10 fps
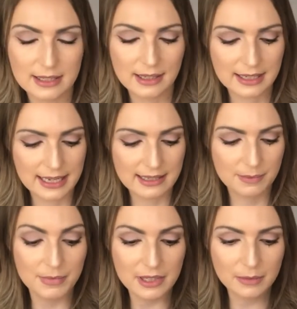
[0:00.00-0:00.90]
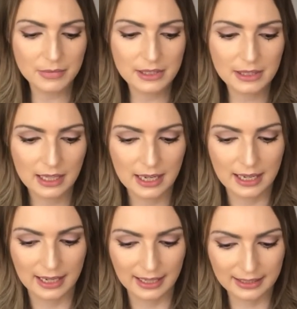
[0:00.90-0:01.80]
it's not as minimal
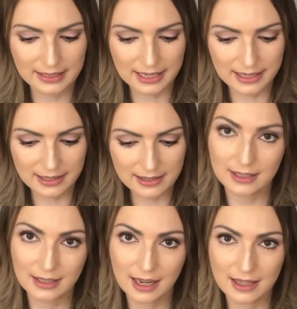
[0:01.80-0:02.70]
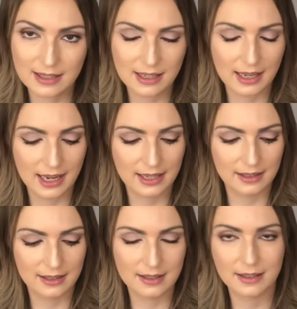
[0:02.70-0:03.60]
and as classic
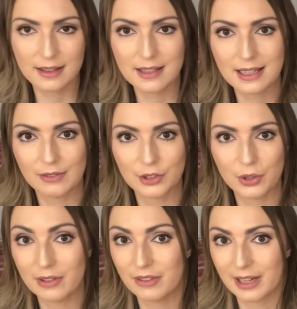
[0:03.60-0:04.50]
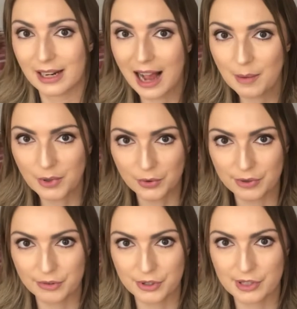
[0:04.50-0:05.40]
as the Salvatore Ferragamo
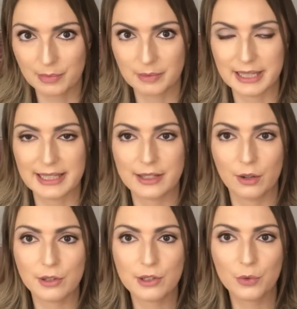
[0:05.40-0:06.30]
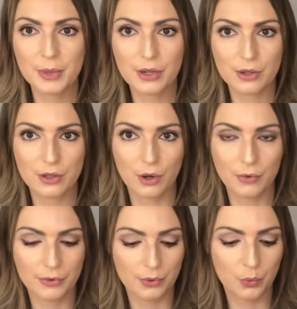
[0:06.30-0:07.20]
reversible belt, also because
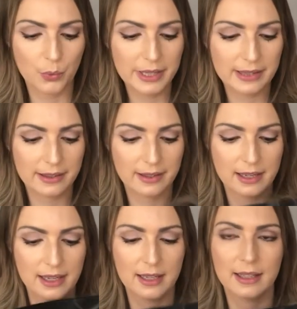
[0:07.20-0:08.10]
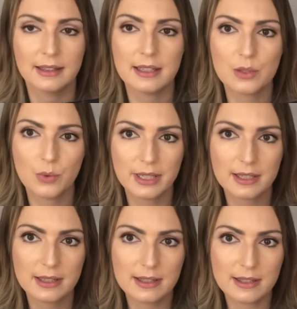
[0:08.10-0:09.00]
of the width. This one
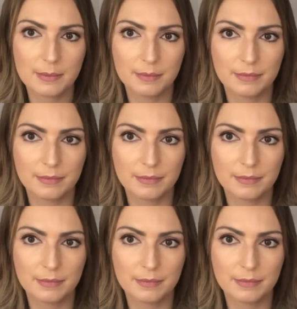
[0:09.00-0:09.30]
is